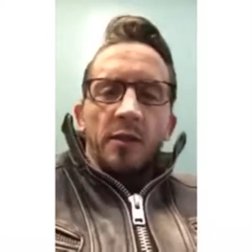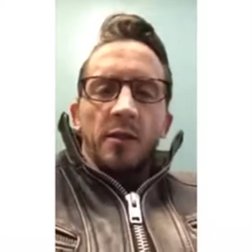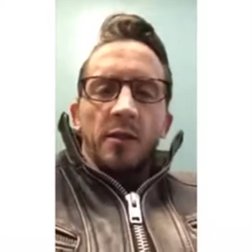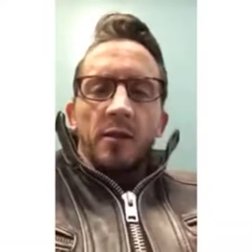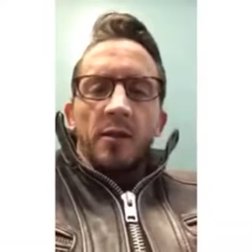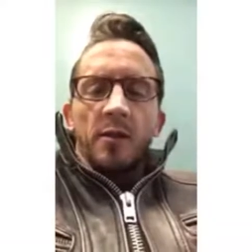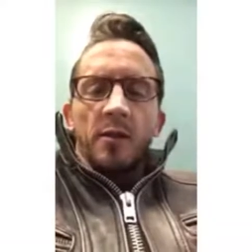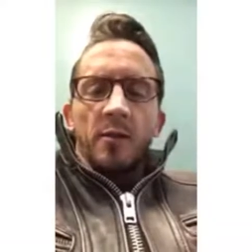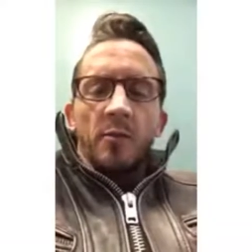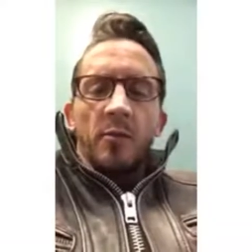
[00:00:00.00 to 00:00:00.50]

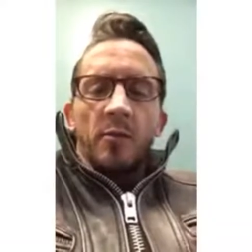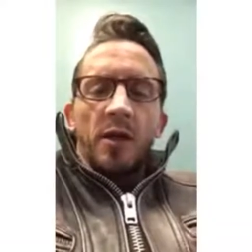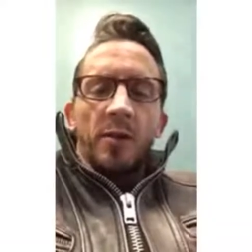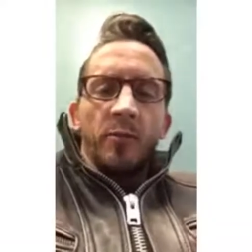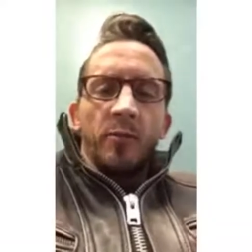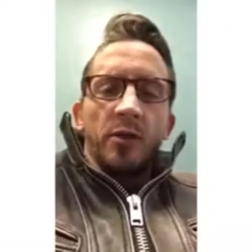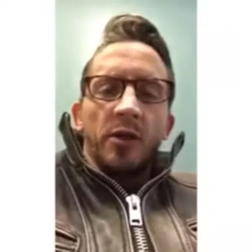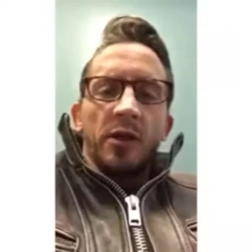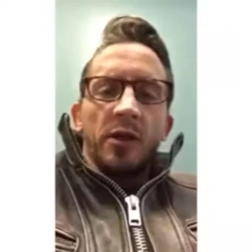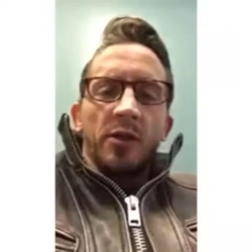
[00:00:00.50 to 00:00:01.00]
Uh, my
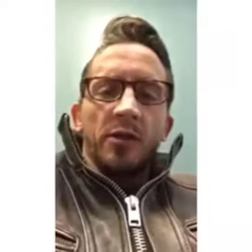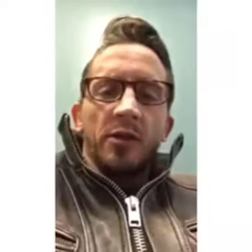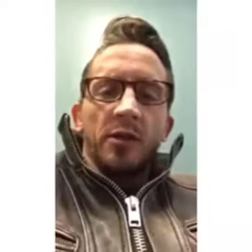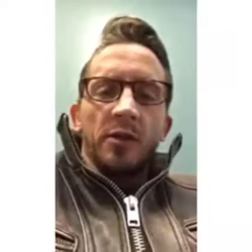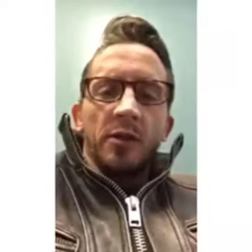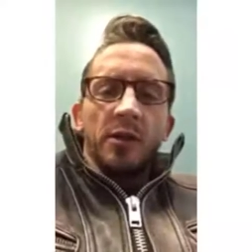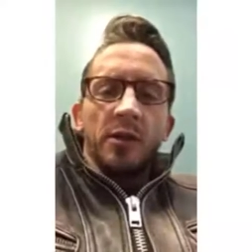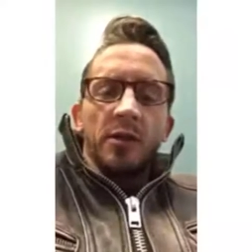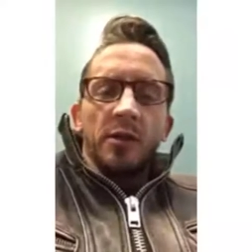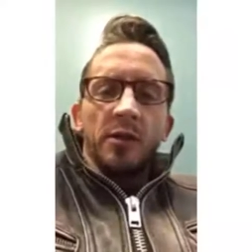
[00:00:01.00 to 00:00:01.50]

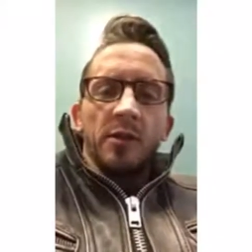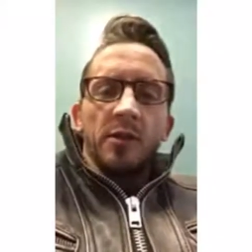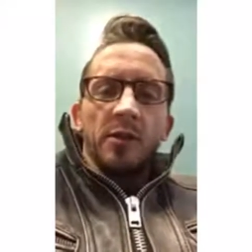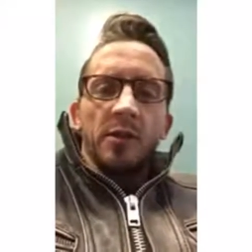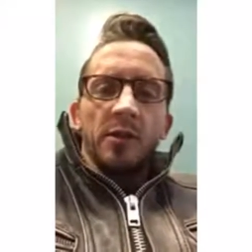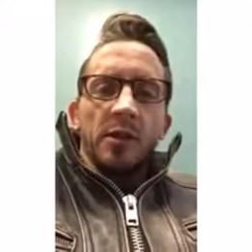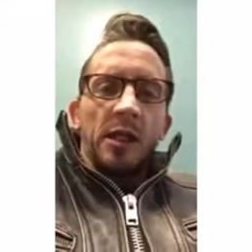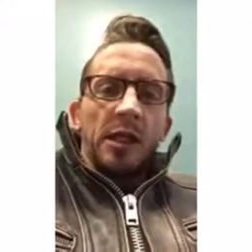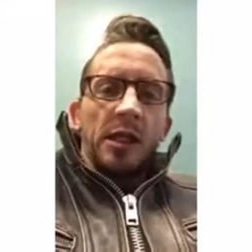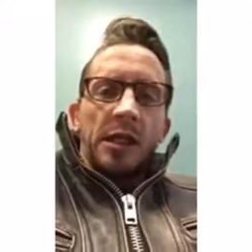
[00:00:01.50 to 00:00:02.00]
prediction
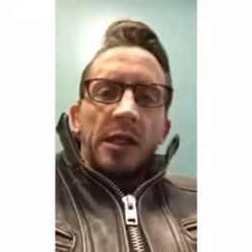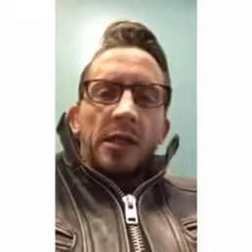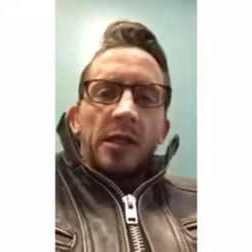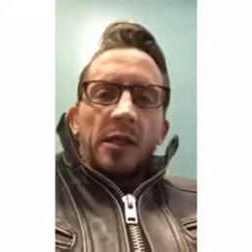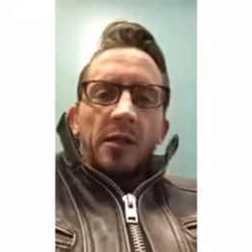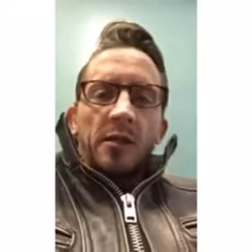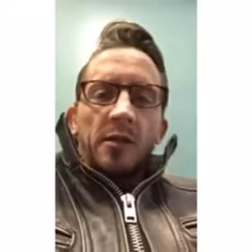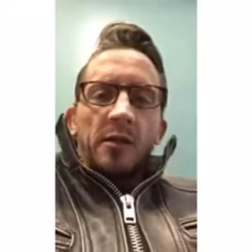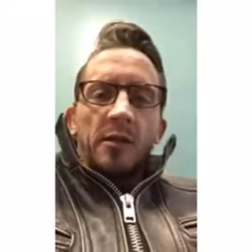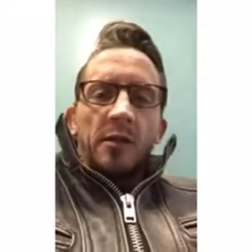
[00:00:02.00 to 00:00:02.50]
is
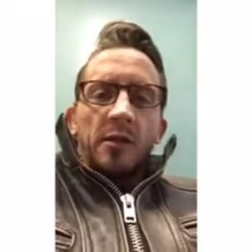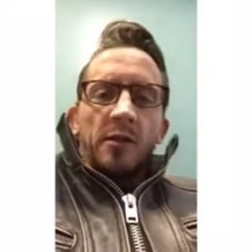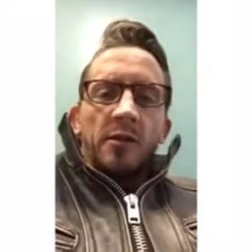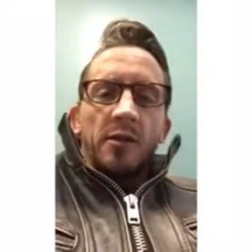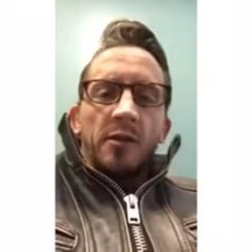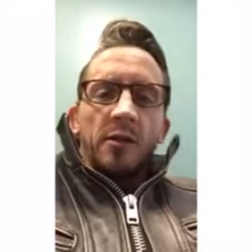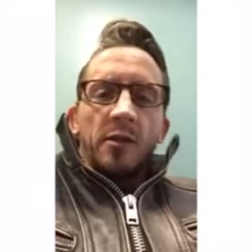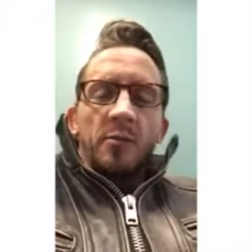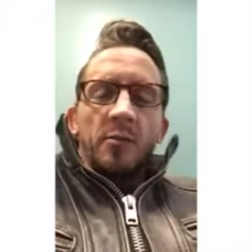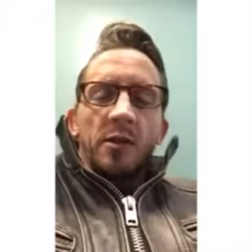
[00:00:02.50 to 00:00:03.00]
that it's
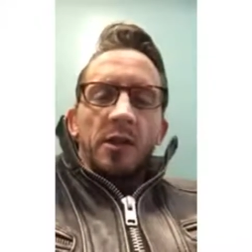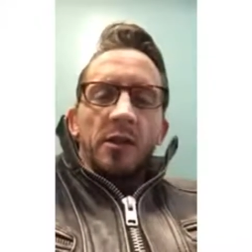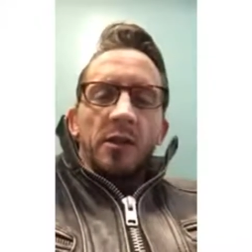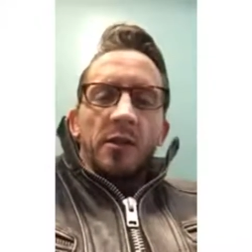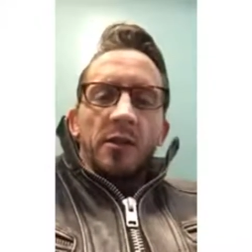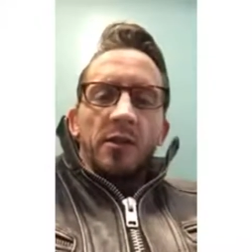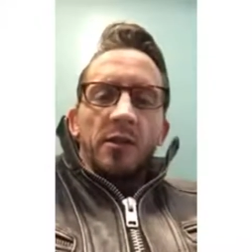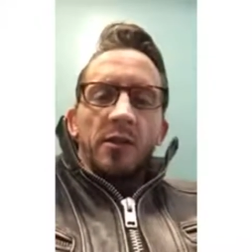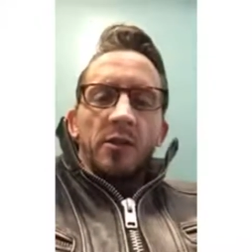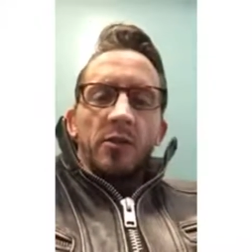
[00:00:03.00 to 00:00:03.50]
going to be a
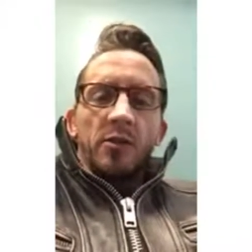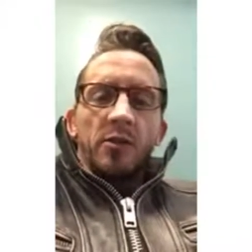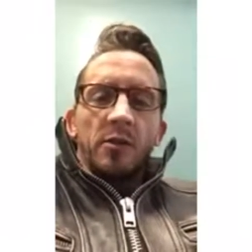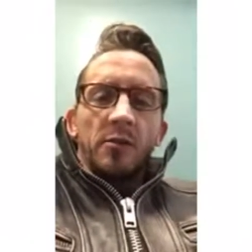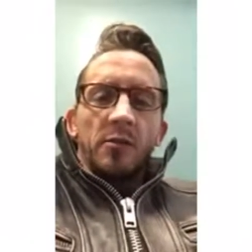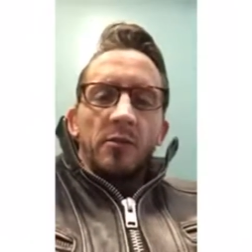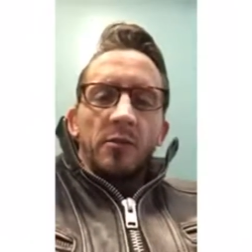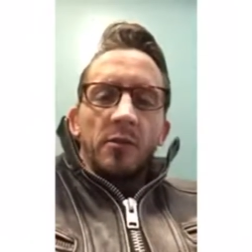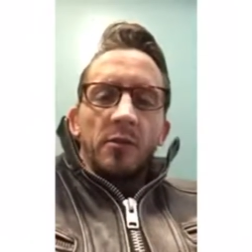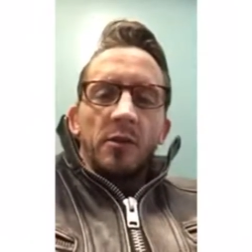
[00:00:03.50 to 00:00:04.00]

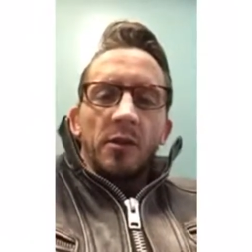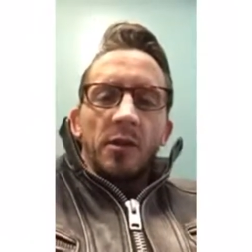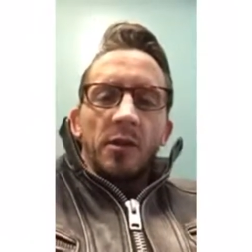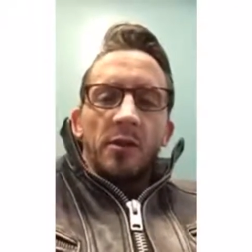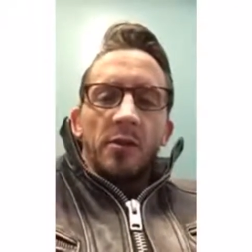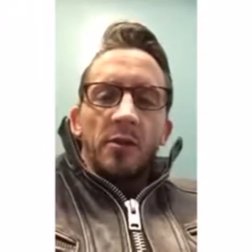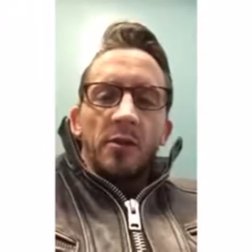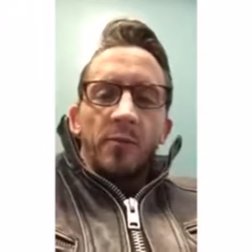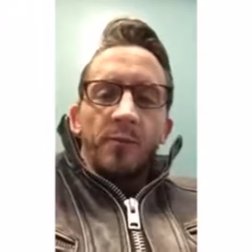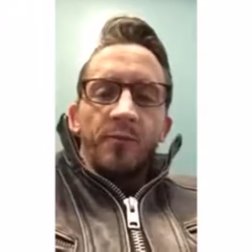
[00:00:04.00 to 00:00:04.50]
decision,
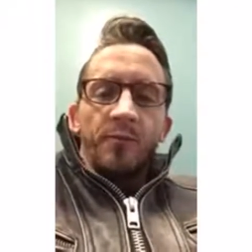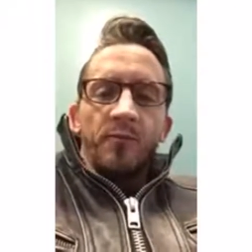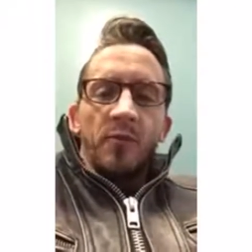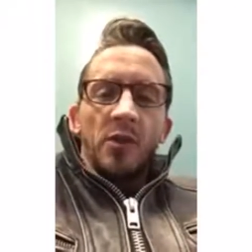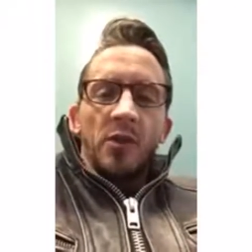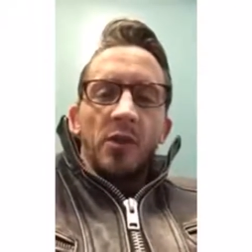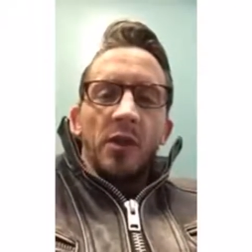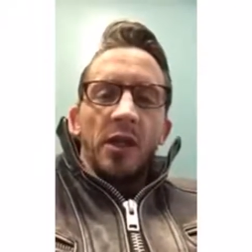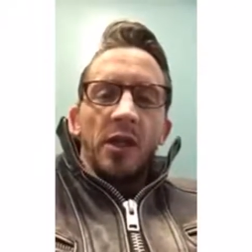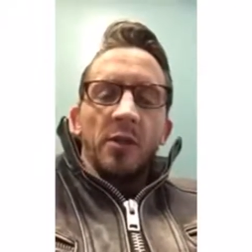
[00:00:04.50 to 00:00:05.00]
um,
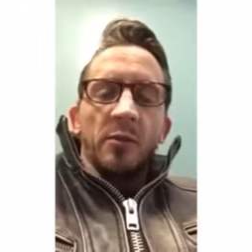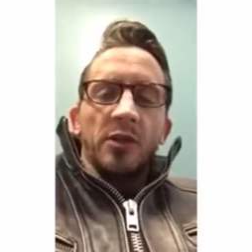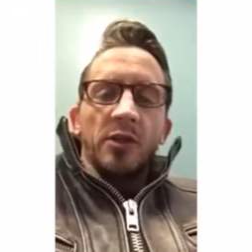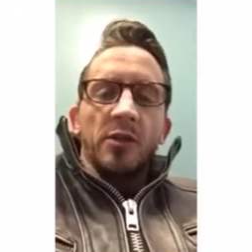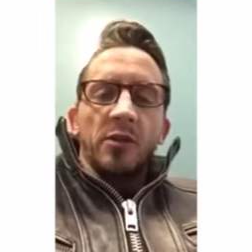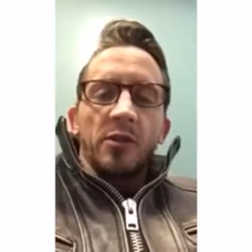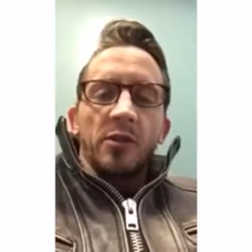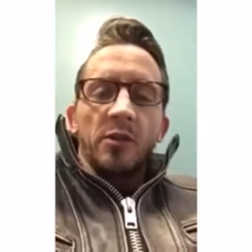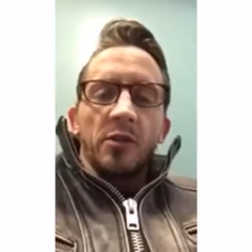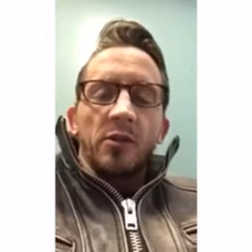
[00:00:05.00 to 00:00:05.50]
unanimous
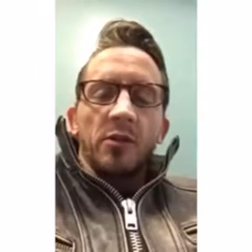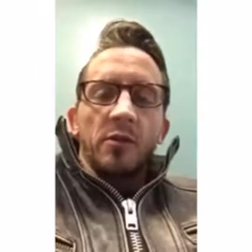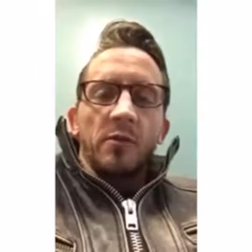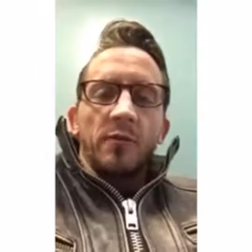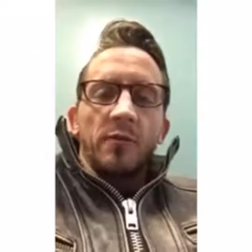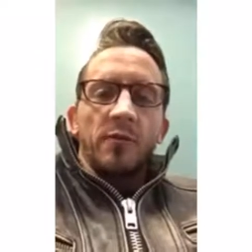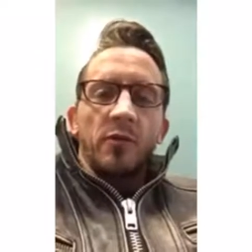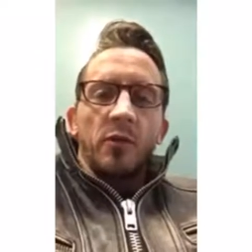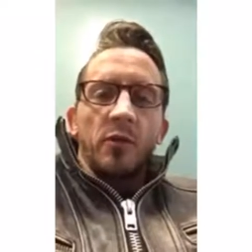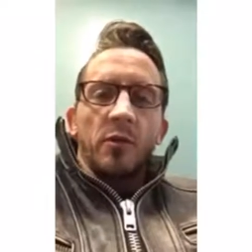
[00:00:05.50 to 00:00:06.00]

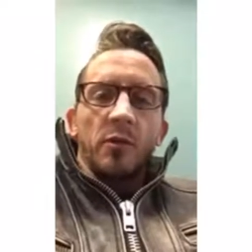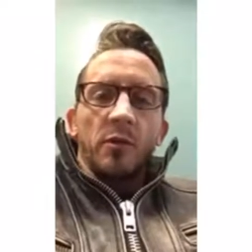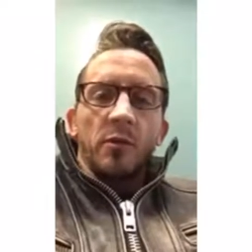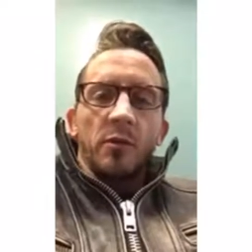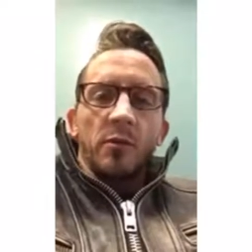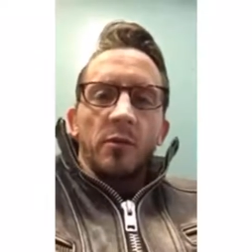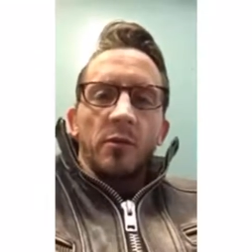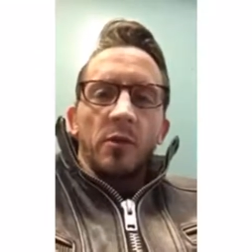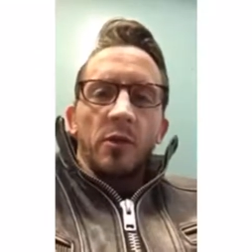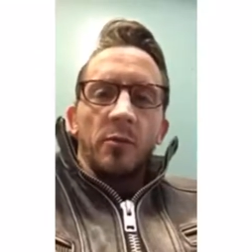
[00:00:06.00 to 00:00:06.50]
decision for
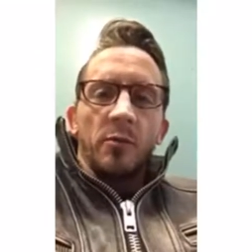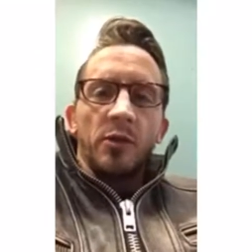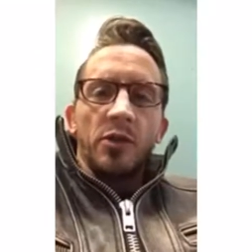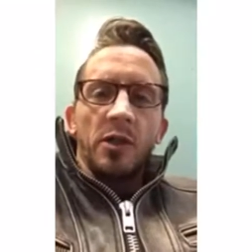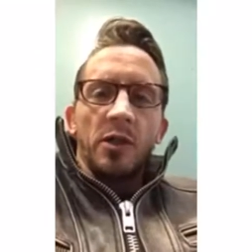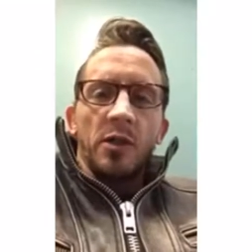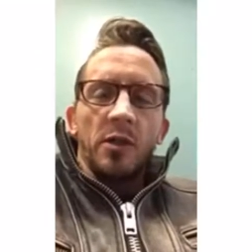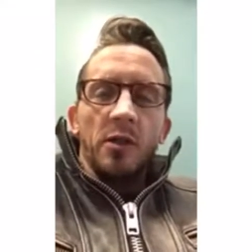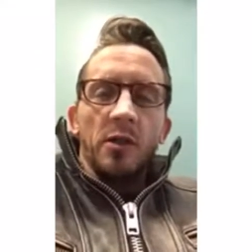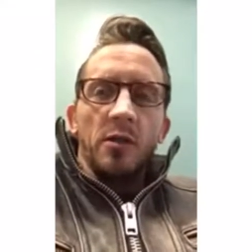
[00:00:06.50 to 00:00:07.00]

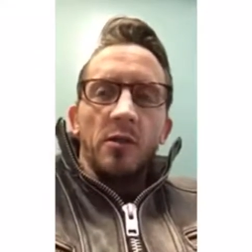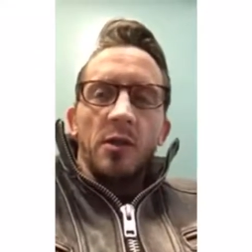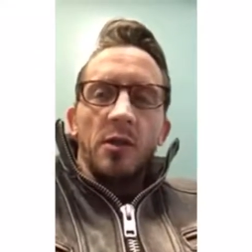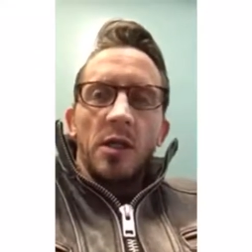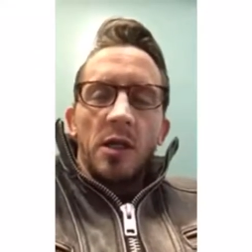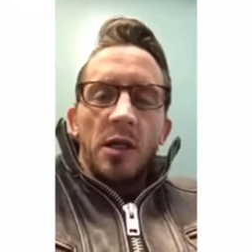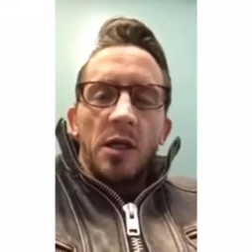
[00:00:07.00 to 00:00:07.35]
Lomachenko.